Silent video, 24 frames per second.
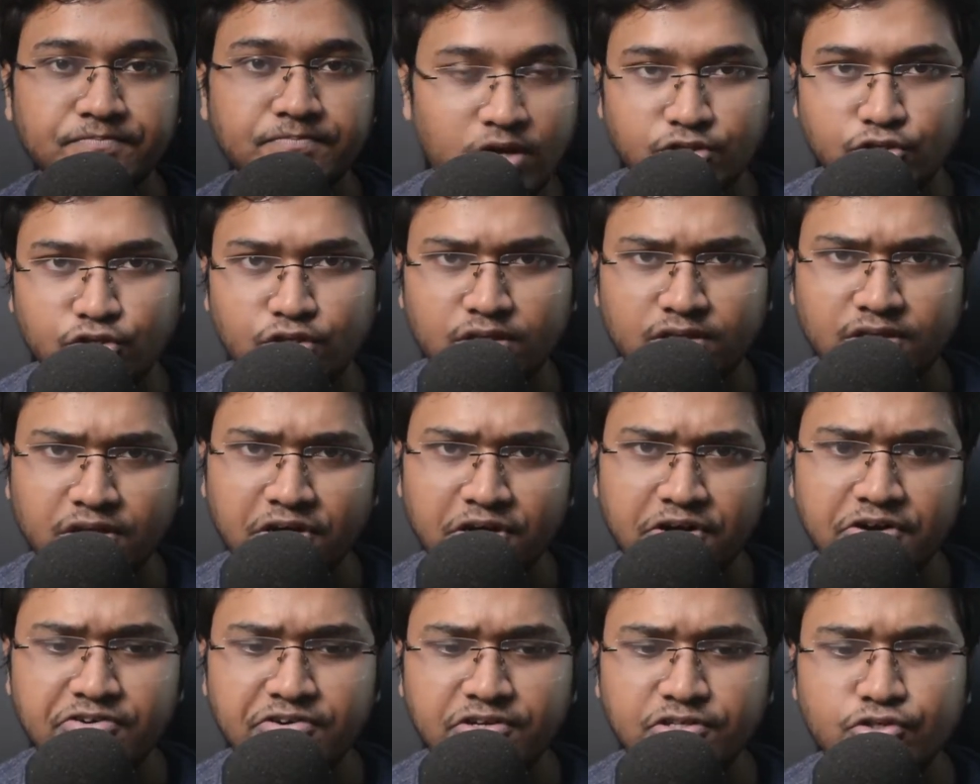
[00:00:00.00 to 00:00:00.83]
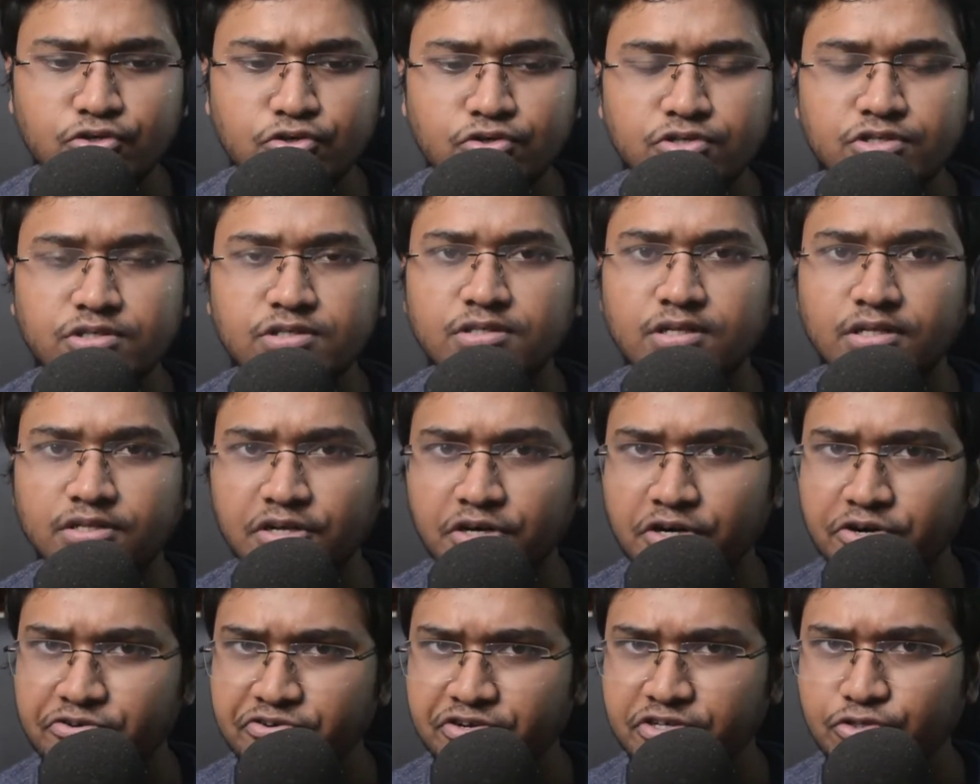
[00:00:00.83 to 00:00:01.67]
Okay, so the third resource
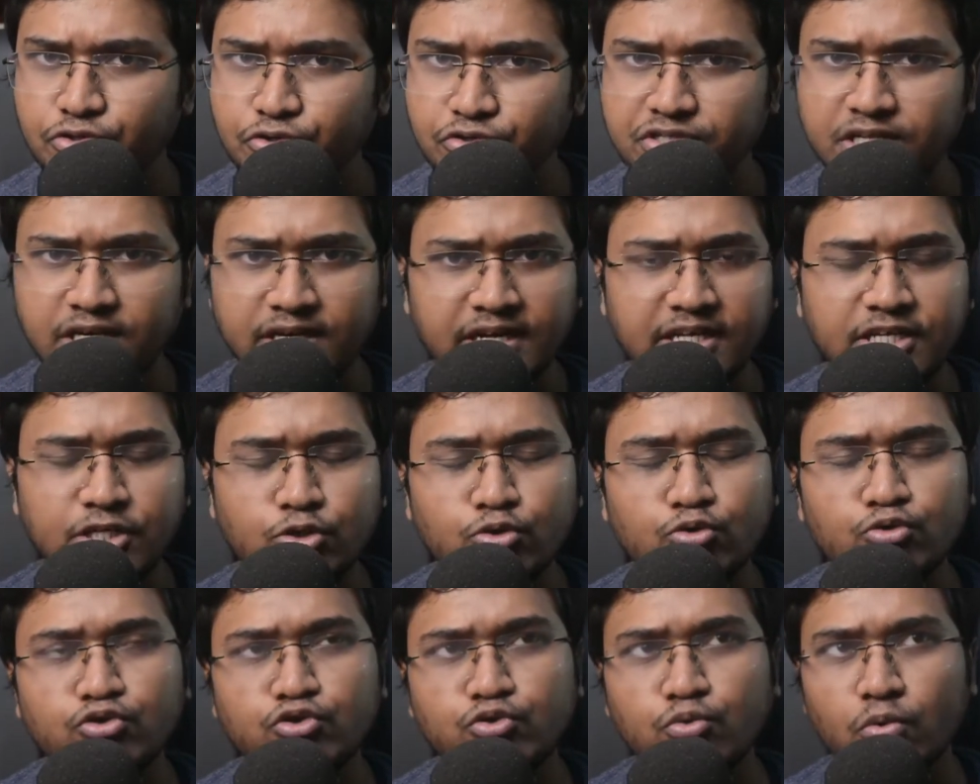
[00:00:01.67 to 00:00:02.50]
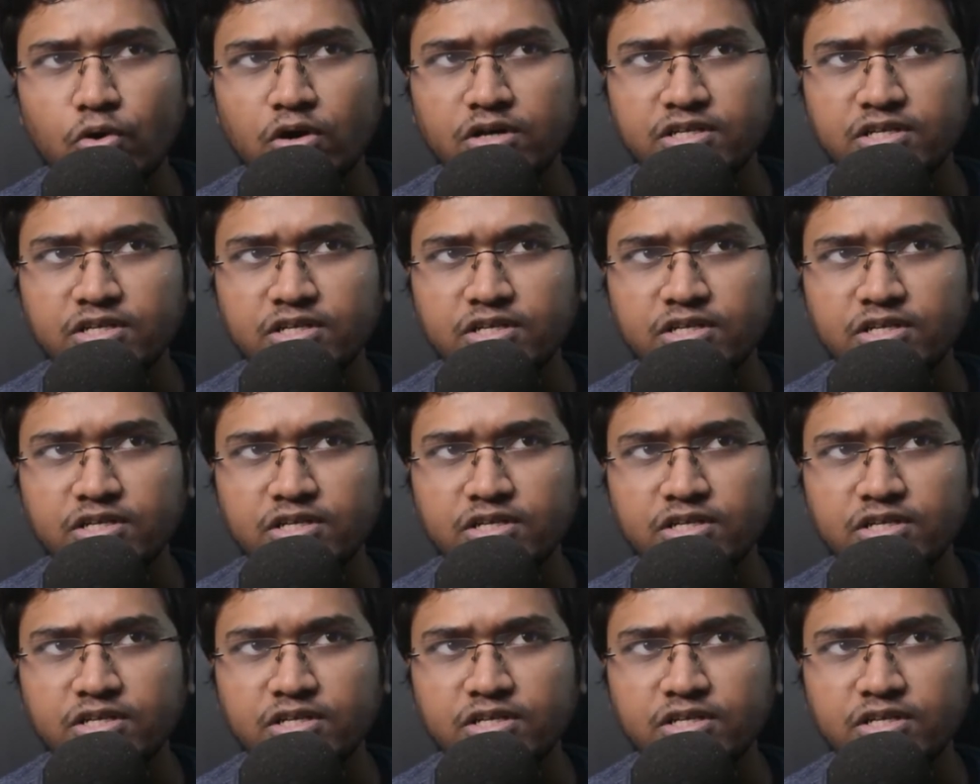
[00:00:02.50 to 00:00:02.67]
that I used